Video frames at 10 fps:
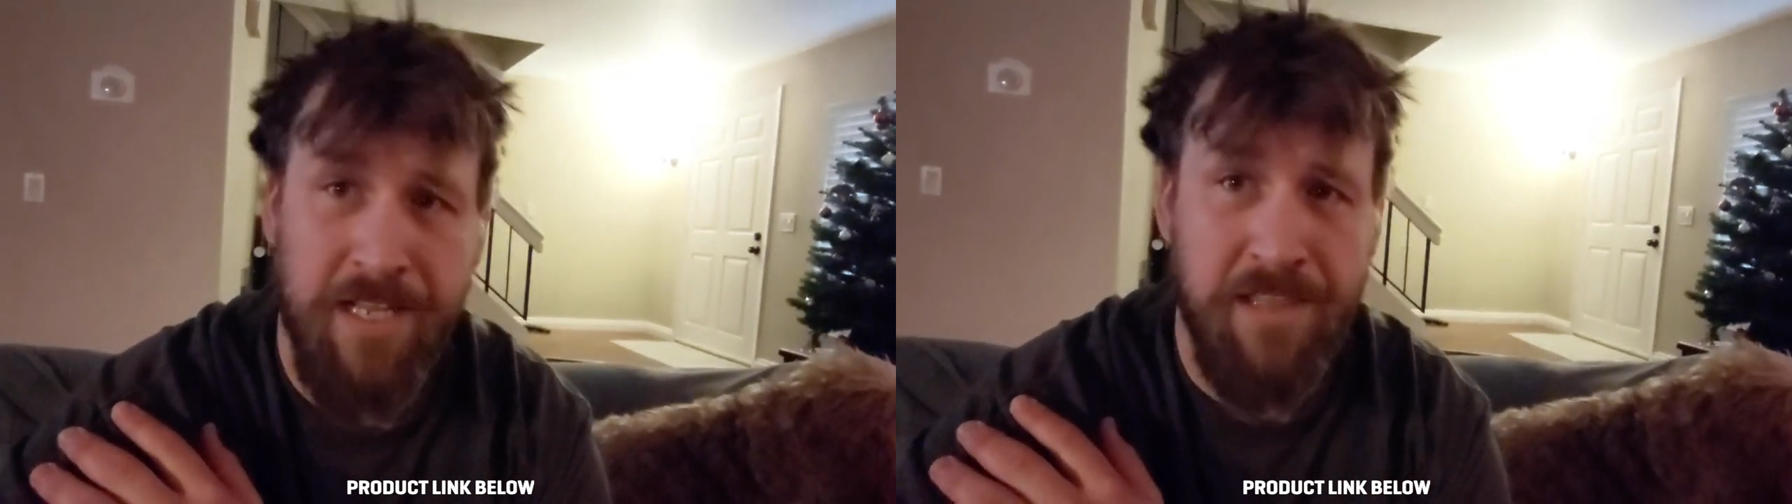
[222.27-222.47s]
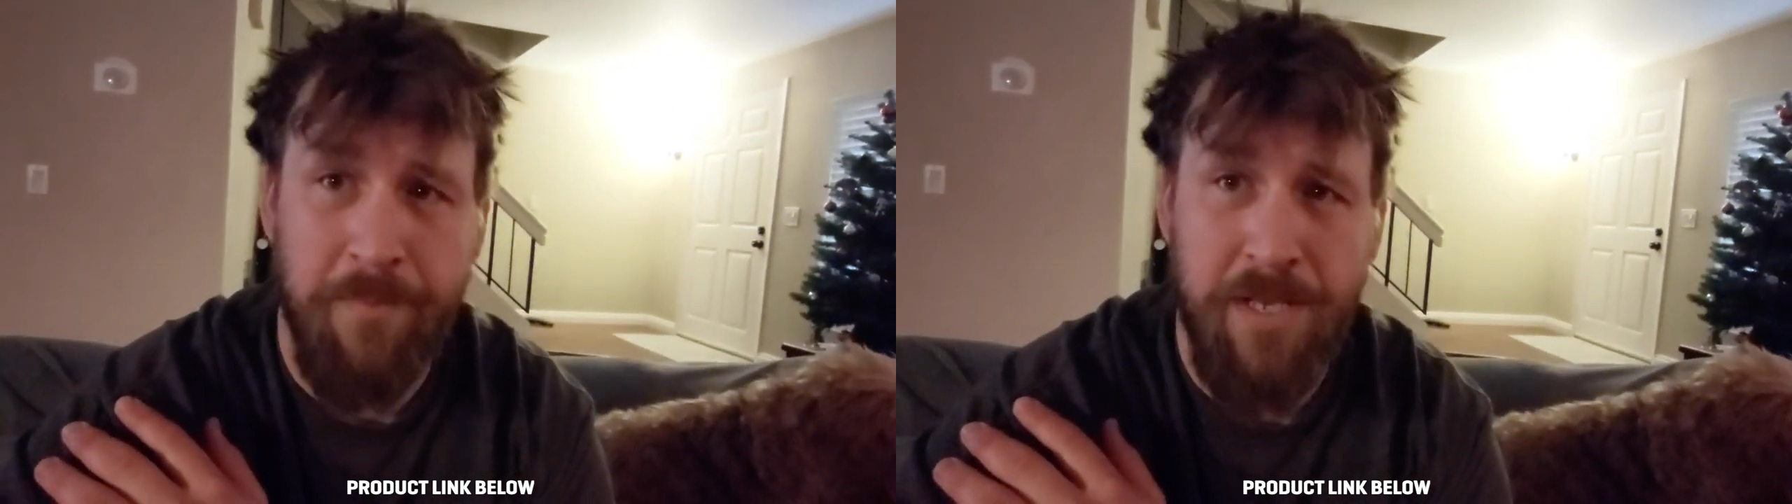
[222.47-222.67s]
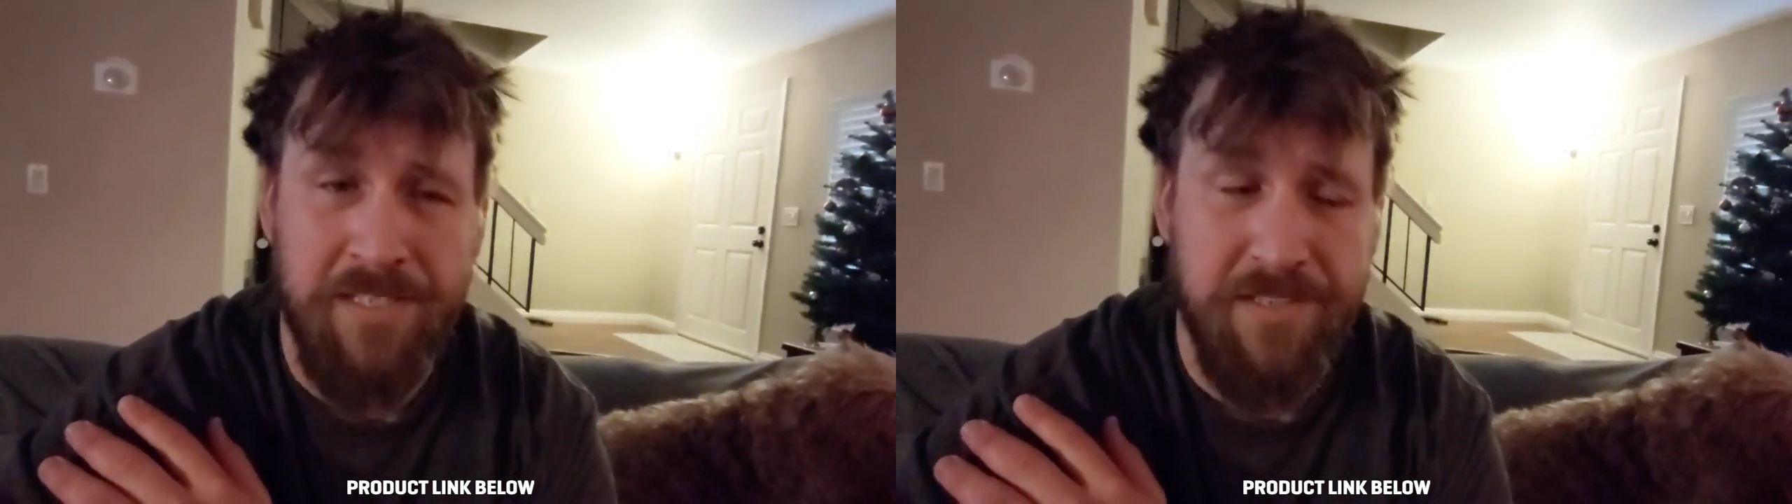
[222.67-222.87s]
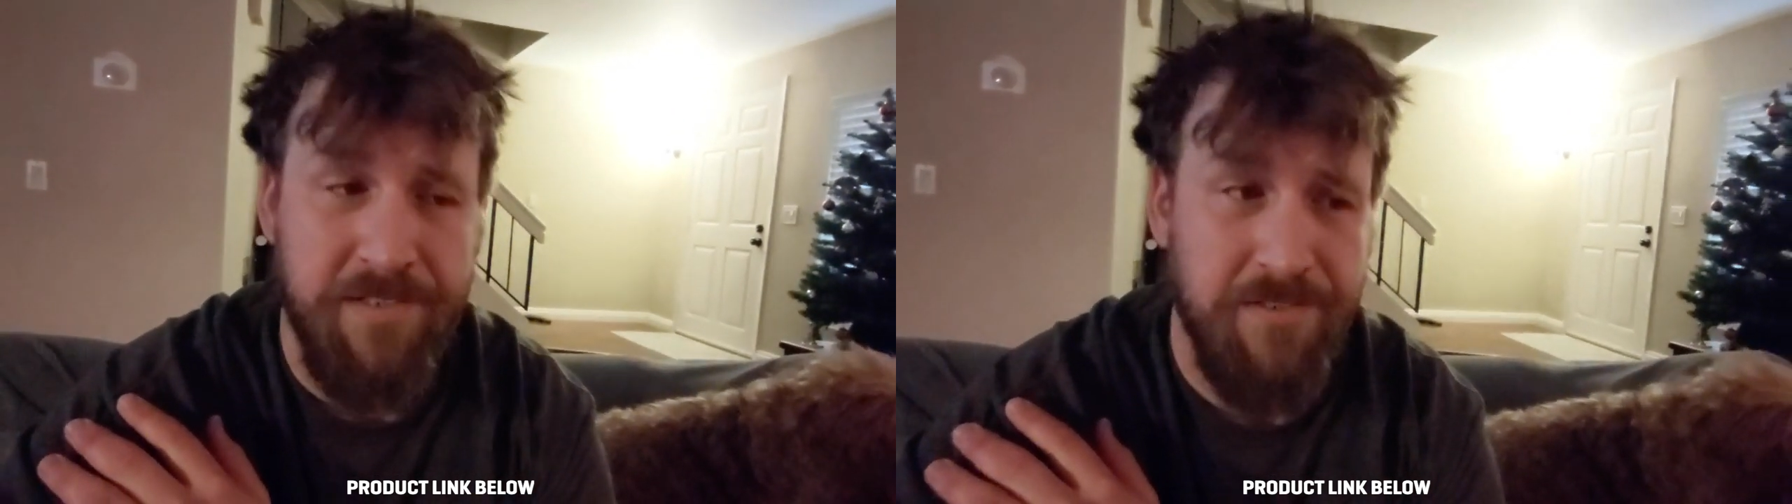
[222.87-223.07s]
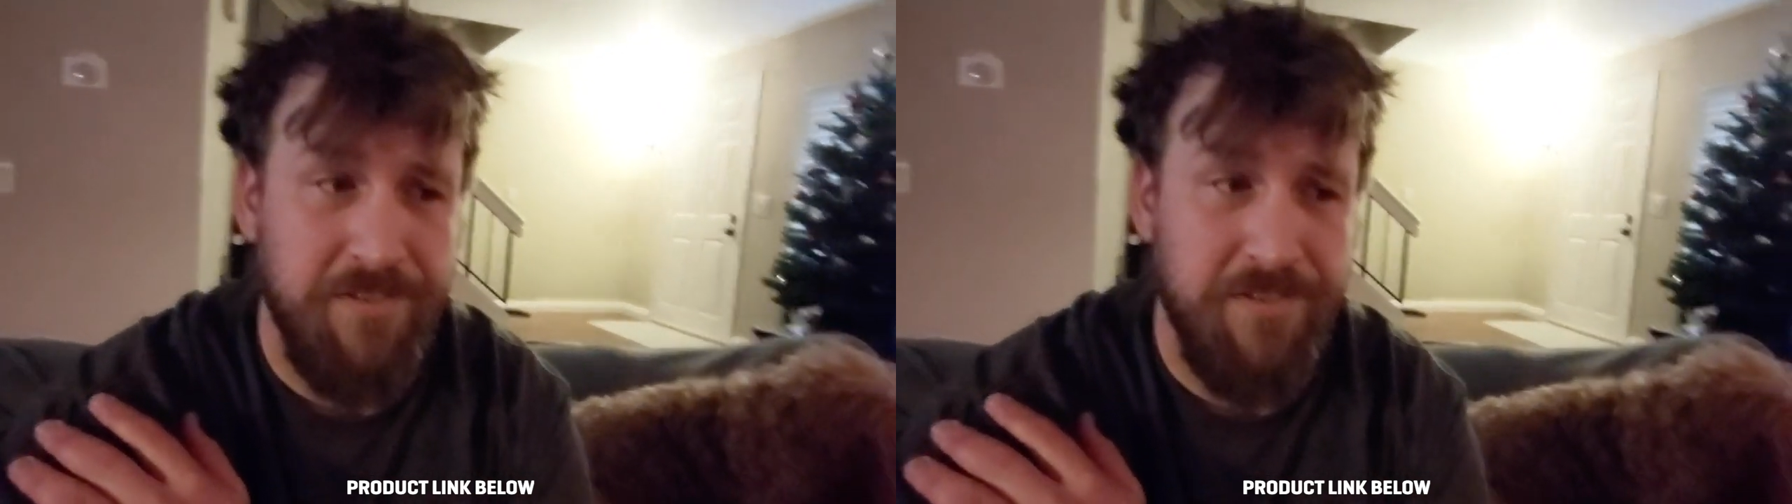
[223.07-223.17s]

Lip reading: get the best.